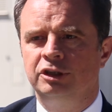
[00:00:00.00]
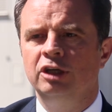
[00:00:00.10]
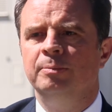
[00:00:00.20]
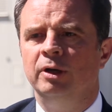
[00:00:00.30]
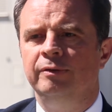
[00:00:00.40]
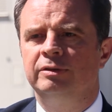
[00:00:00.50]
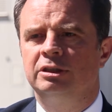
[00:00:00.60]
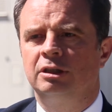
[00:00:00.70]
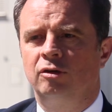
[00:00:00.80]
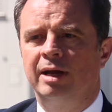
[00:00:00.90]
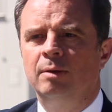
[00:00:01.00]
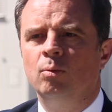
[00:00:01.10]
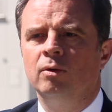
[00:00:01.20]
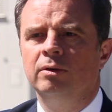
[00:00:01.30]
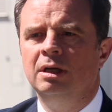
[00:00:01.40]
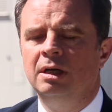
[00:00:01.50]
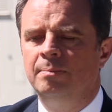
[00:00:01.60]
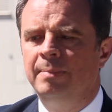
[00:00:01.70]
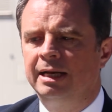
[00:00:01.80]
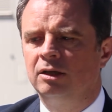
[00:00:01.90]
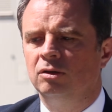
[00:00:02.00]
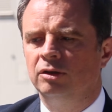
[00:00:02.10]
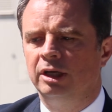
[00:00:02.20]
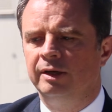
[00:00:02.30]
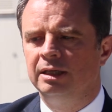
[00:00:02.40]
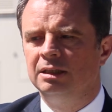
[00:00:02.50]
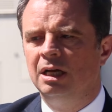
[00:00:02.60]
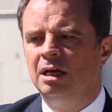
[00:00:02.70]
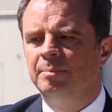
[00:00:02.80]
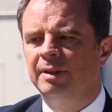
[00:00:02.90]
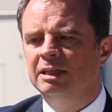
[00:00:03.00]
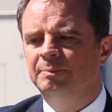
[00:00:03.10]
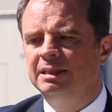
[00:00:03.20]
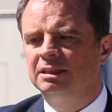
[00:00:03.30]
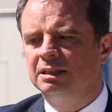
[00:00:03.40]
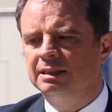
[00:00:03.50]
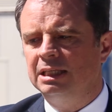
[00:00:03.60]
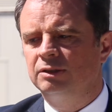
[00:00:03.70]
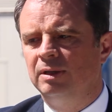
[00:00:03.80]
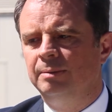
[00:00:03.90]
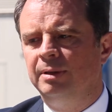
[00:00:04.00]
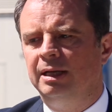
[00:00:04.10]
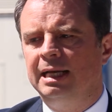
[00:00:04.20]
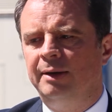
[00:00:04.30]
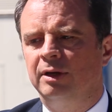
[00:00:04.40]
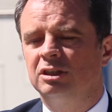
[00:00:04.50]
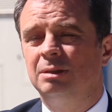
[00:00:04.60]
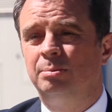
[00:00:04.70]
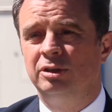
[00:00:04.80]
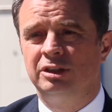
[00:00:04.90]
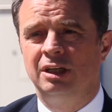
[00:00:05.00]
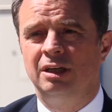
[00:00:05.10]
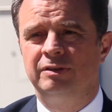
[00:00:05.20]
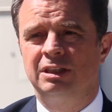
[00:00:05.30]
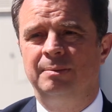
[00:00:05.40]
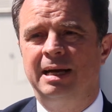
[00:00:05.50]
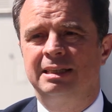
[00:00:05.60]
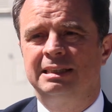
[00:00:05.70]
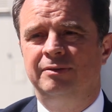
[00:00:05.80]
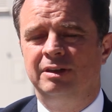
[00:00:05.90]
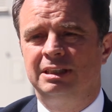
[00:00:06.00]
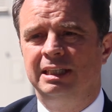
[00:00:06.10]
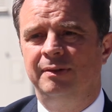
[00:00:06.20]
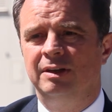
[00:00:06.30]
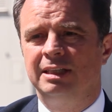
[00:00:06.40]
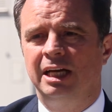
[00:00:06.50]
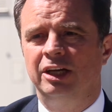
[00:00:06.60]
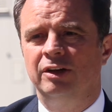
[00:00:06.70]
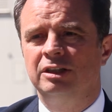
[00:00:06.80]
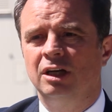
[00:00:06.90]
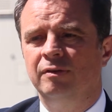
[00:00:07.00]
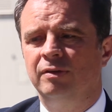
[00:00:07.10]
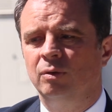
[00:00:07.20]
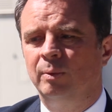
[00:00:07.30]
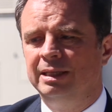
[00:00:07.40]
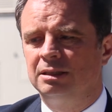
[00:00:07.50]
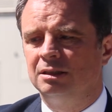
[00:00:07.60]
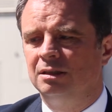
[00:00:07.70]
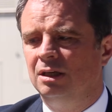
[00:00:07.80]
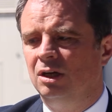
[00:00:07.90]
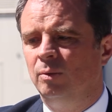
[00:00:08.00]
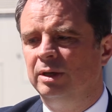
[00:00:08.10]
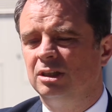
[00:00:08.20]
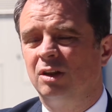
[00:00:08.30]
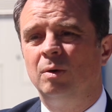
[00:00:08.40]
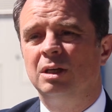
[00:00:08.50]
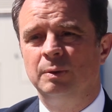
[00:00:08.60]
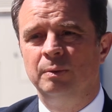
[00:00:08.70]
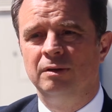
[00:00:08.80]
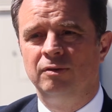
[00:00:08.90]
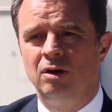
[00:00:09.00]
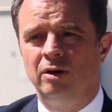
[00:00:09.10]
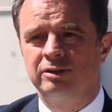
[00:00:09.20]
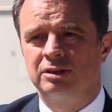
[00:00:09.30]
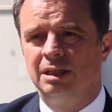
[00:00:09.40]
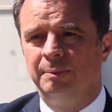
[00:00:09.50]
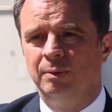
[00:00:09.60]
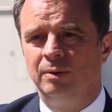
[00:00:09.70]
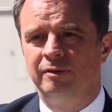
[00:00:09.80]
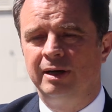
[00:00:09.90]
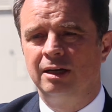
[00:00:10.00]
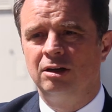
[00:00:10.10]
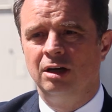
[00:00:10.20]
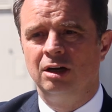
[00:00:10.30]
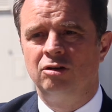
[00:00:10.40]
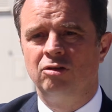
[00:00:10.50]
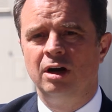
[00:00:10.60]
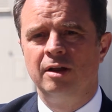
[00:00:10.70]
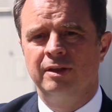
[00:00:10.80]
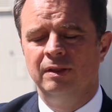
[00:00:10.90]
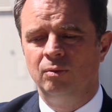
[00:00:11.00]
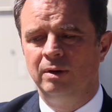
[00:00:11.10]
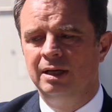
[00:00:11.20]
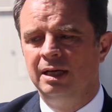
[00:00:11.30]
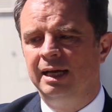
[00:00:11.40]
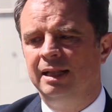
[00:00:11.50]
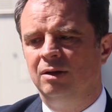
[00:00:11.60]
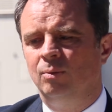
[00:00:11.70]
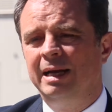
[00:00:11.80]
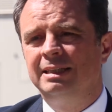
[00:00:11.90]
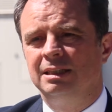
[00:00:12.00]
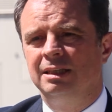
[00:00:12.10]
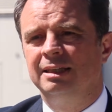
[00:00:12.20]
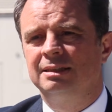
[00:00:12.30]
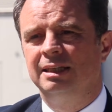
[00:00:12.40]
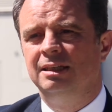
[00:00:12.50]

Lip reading: moves to create one medical unit, but that's been successful in allowing us to preserve some activity in the day unit over the winter, which otherwise we would have lost, and then we would have had a growth in the waiting list,